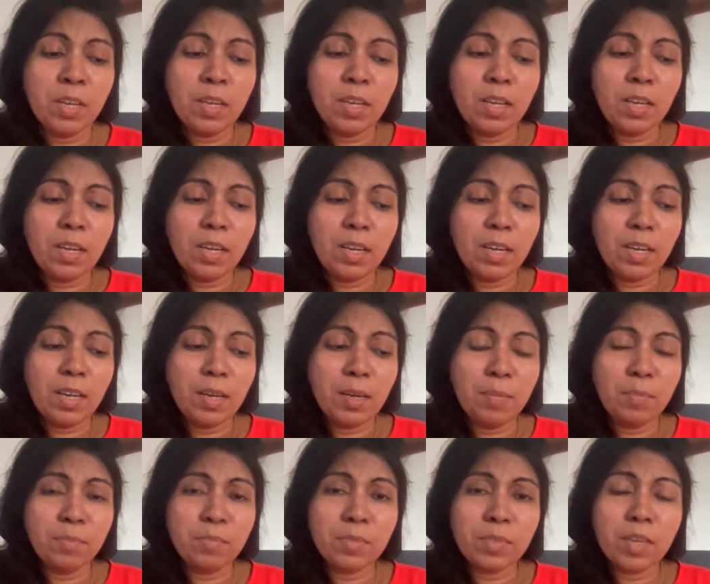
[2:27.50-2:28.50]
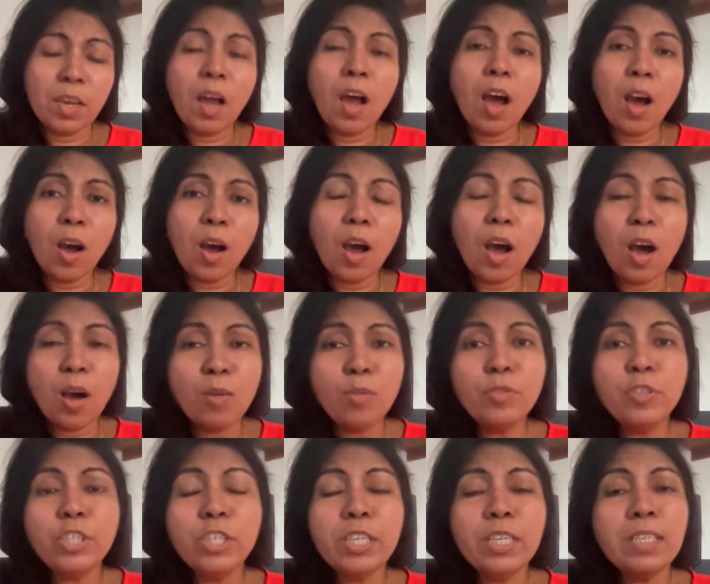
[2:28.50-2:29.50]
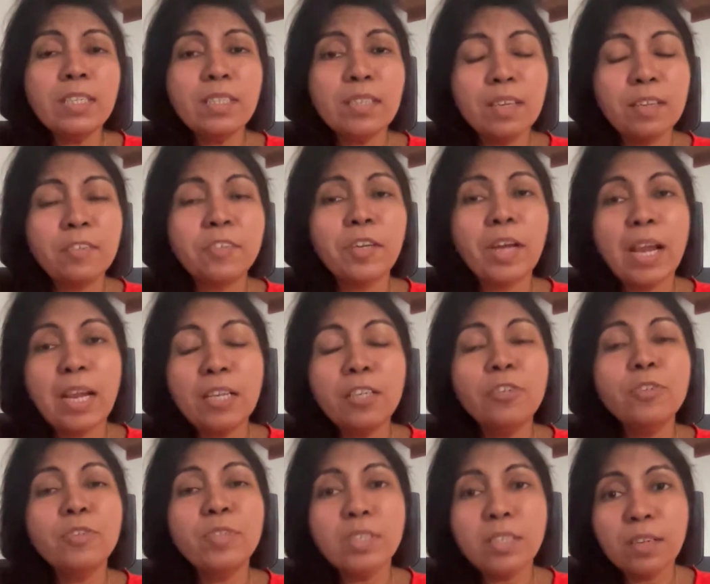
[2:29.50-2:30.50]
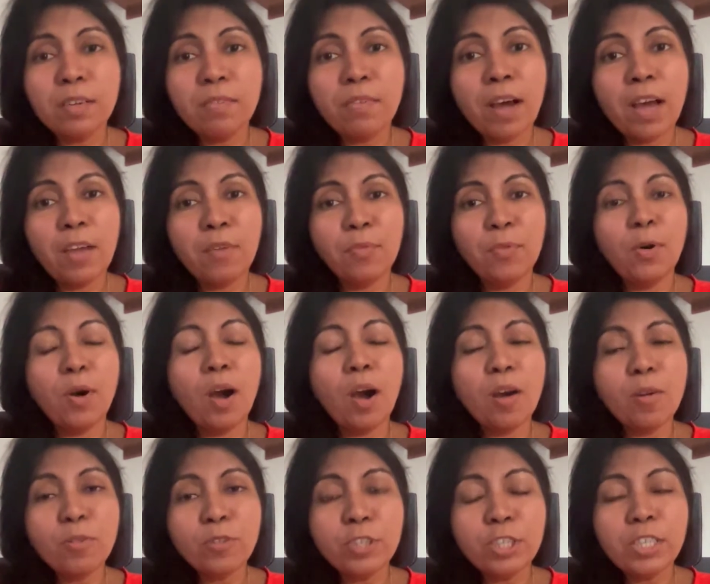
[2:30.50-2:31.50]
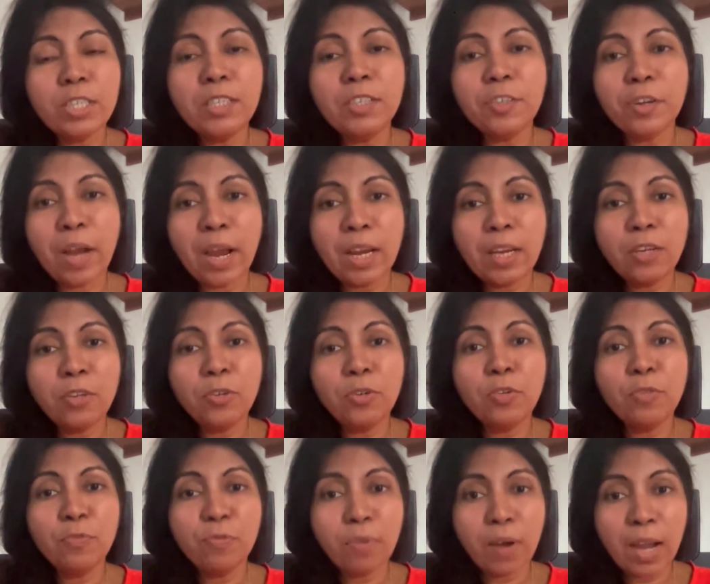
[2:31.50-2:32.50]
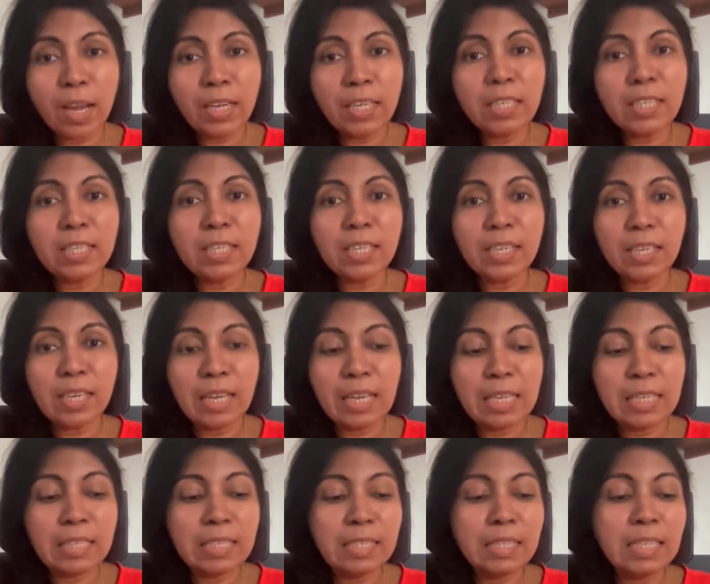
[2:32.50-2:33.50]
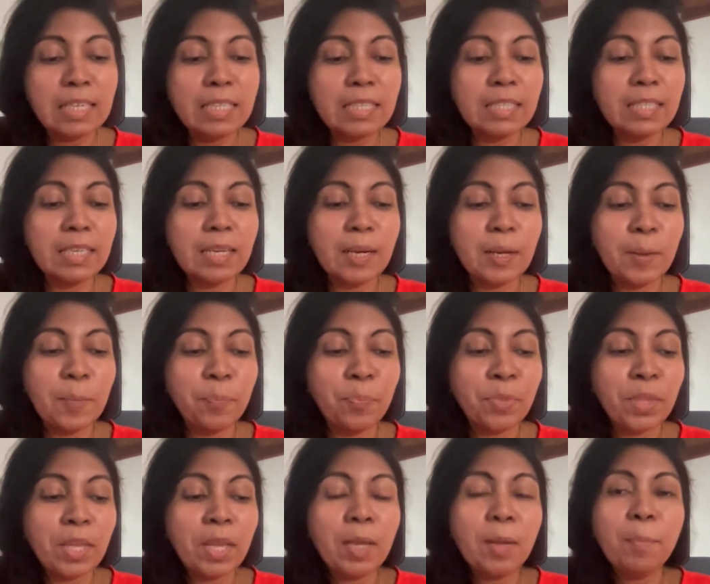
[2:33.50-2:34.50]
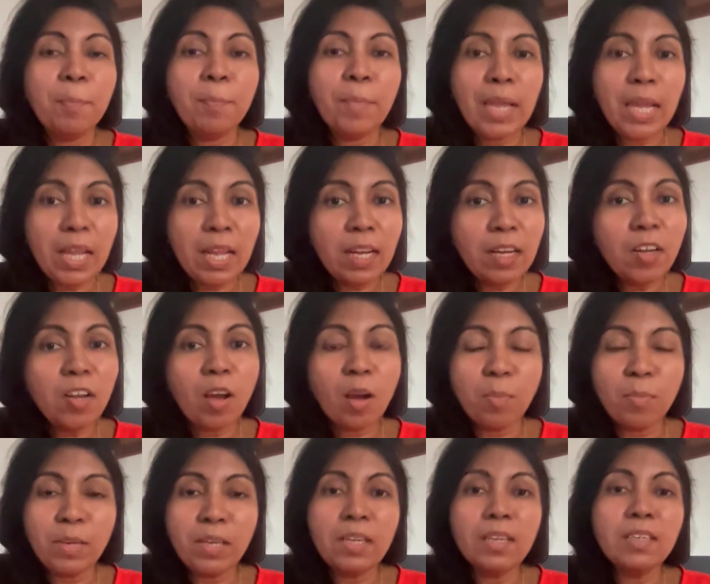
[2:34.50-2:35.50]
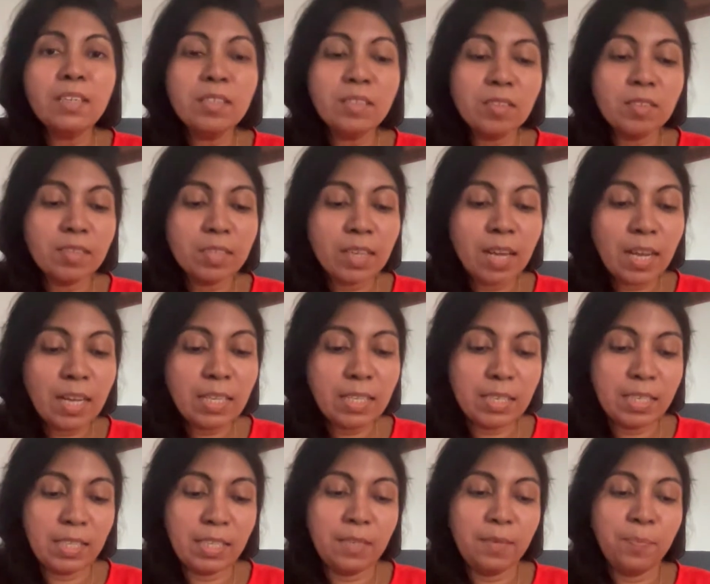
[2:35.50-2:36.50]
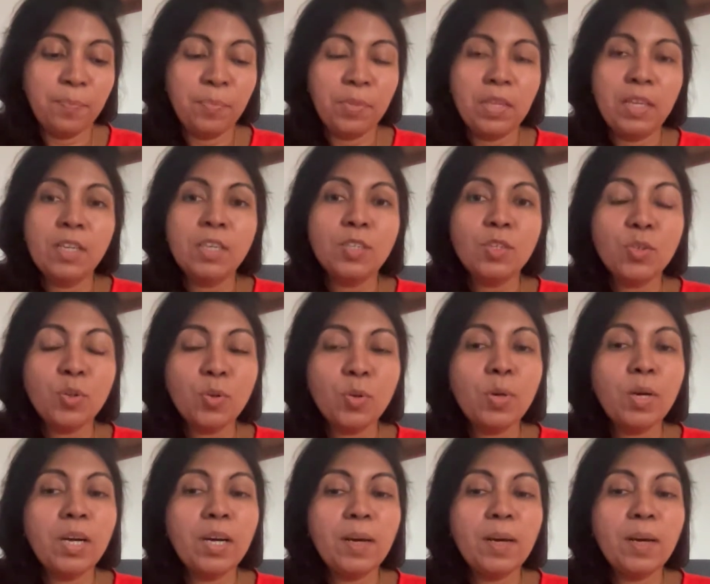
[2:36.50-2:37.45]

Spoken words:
how she's tried to survive, or how she tried to fight against this male dominant society. So